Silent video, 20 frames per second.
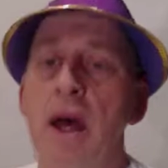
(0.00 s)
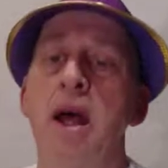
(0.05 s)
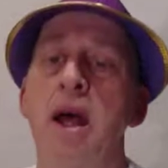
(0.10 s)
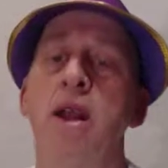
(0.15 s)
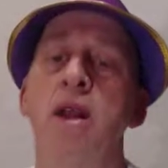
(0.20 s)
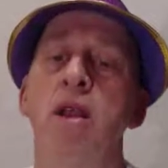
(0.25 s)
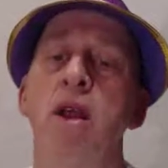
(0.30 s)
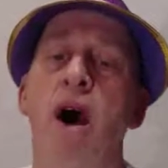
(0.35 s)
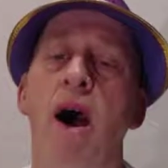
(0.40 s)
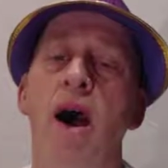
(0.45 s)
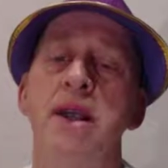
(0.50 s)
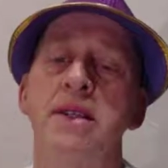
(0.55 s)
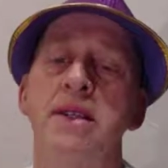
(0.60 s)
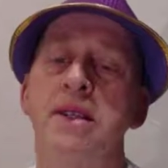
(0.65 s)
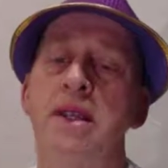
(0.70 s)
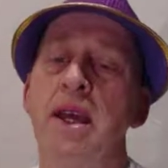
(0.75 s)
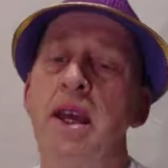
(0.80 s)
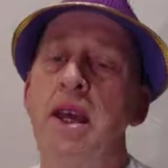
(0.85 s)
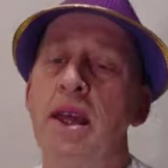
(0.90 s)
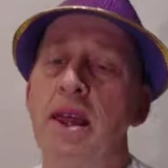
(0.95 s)
Knight
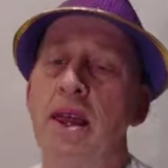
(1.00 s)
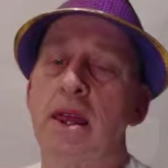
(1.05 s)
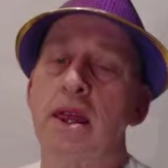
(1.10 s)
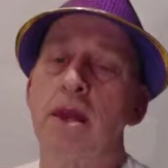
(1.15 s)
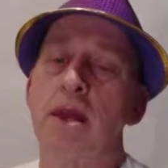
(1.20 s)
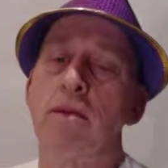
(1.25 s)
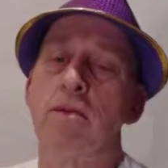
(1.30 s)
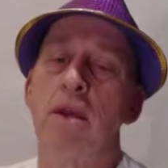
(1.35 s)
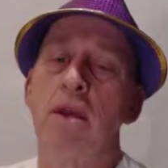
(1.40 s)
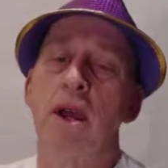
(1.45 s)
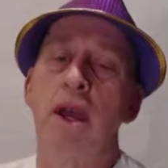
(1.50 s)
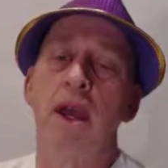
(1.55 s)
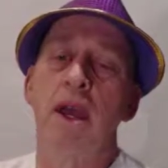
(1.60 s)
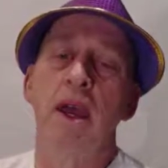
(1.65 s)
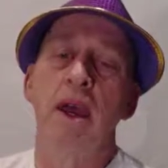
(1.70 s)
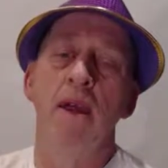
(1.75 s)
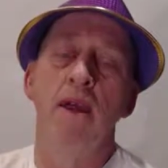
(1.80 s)
C3,